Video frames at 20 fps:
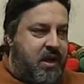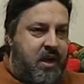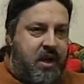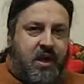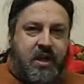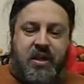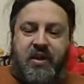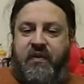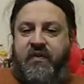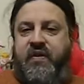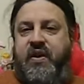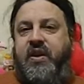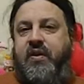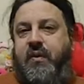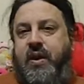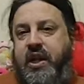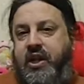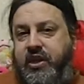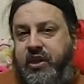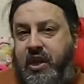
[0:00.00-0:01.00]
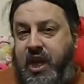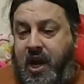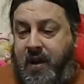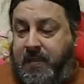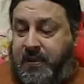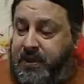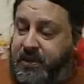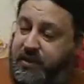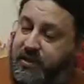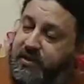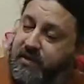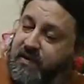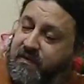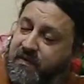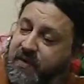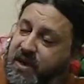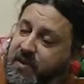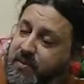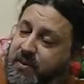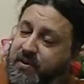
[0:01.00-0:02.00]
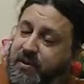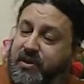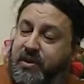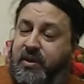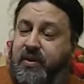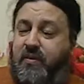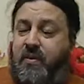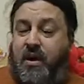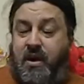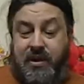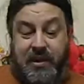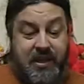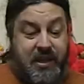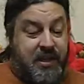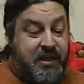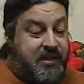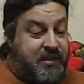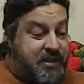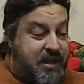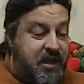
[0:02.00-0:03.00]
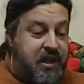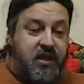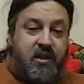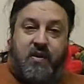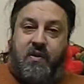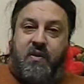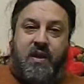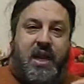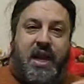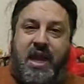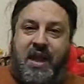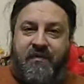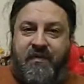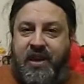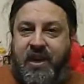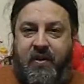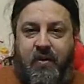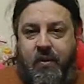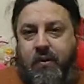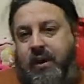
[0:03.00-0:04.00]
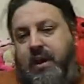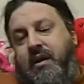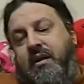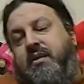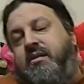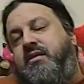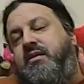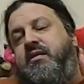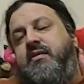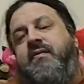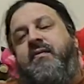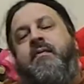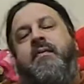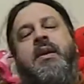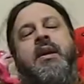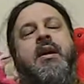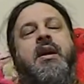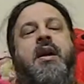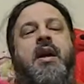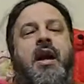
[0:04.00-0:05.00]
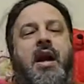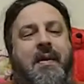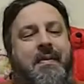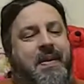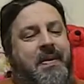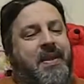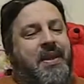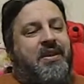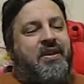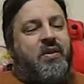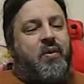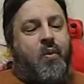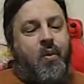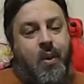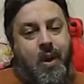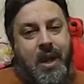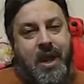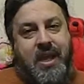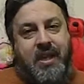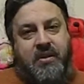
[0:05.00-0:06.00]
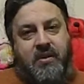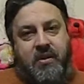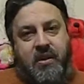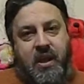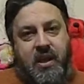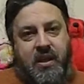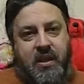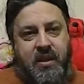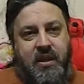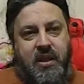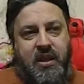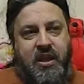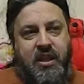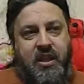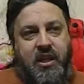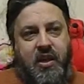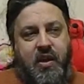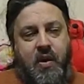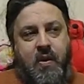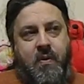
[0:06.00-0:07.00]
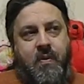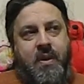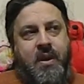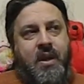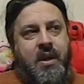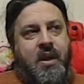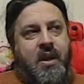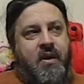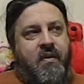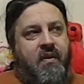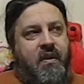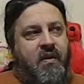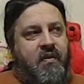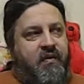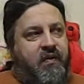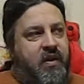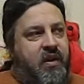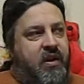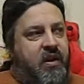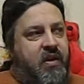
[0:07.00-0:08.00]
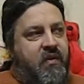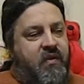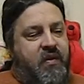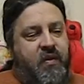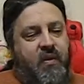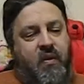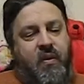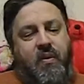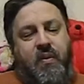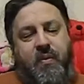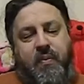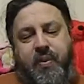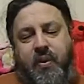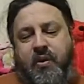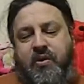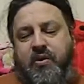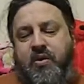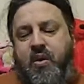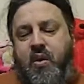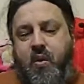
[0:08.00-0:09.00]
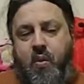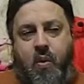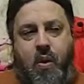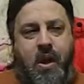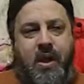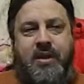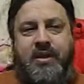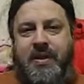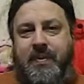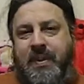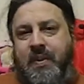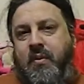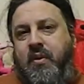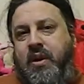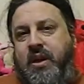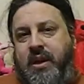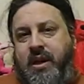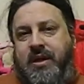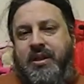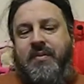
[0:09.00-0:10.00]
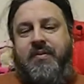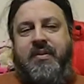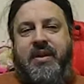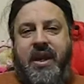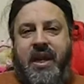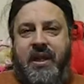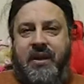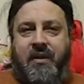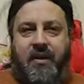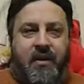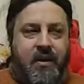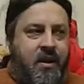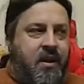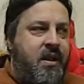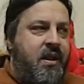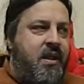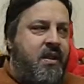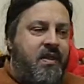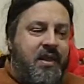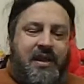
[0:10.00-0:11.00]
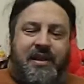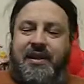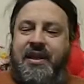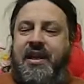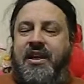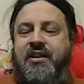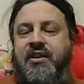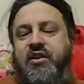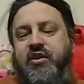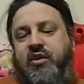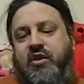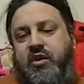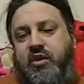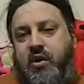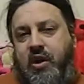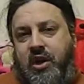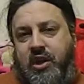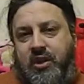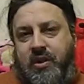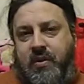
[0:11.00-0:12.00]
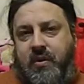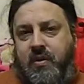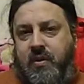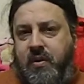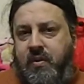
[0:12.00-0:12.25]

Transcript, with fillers: uh, configuration options available to you on Linux that you don't have anywhere else. I mean, this is why it's it, you know if if you're a person who wants something more custom tailored, then Linux is your choice.